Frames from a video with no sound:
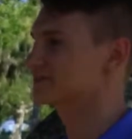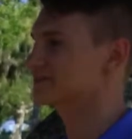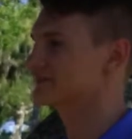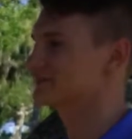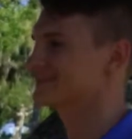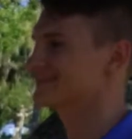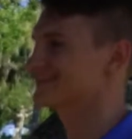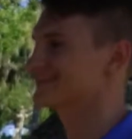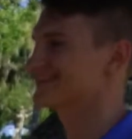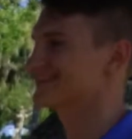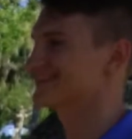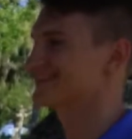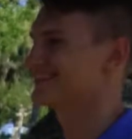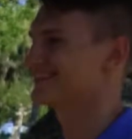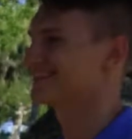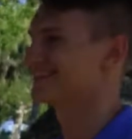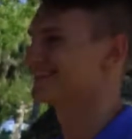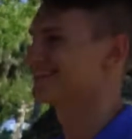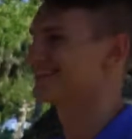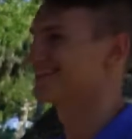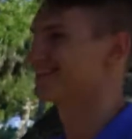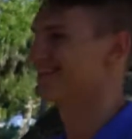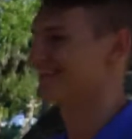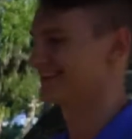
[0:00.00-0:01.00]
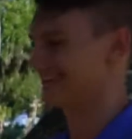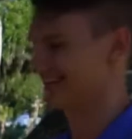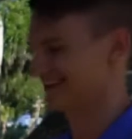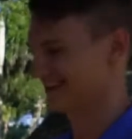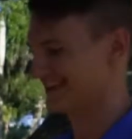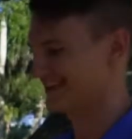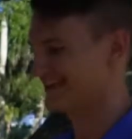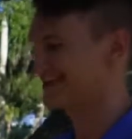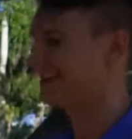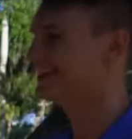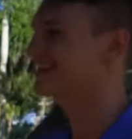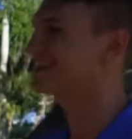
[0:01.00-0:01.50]
All right, very good. Thank you,
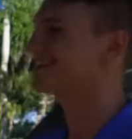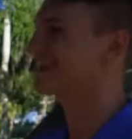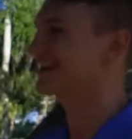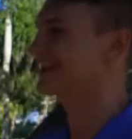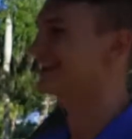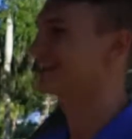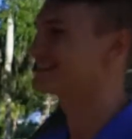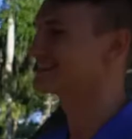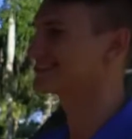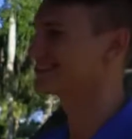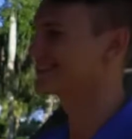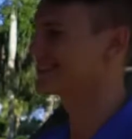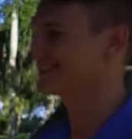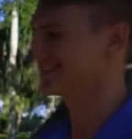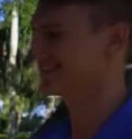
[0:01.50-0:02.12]
Vitalik. Thanks.